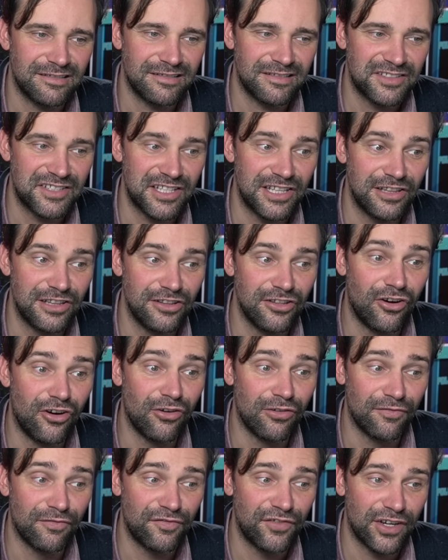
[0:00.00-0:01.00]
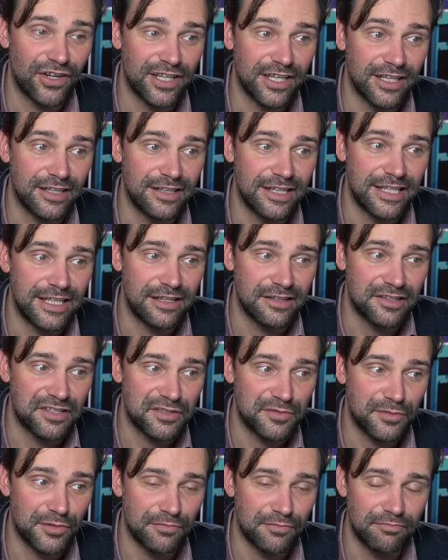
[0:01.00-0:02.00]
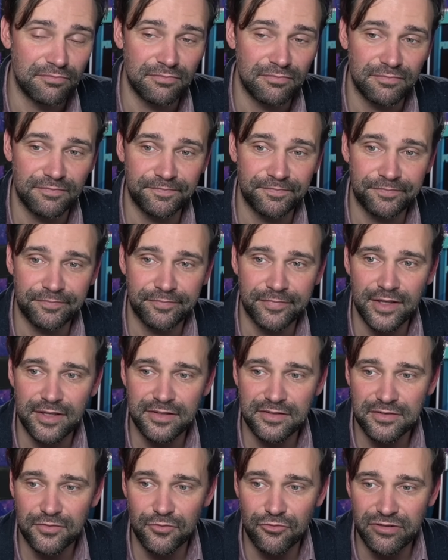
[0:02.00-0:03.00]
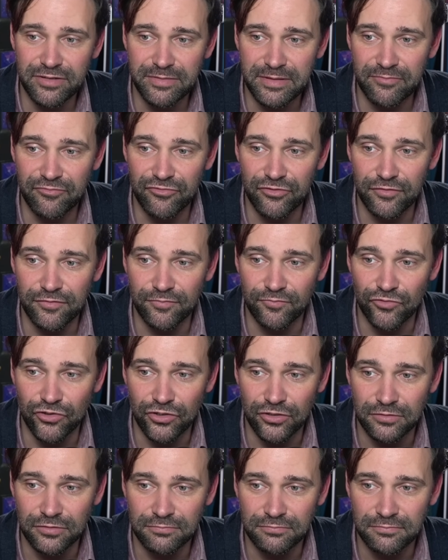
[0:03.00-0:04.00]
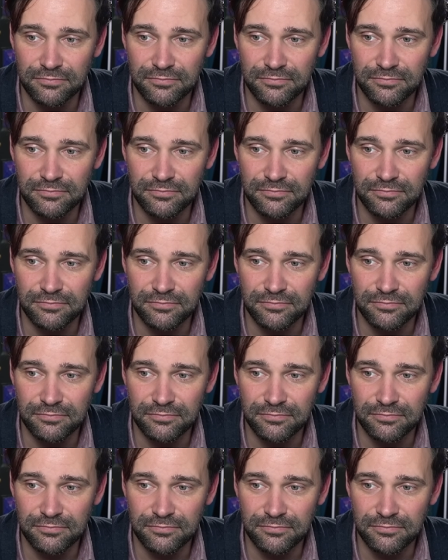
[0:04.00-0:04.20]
It's a long fucking leak, this one. It's already been proven wrong.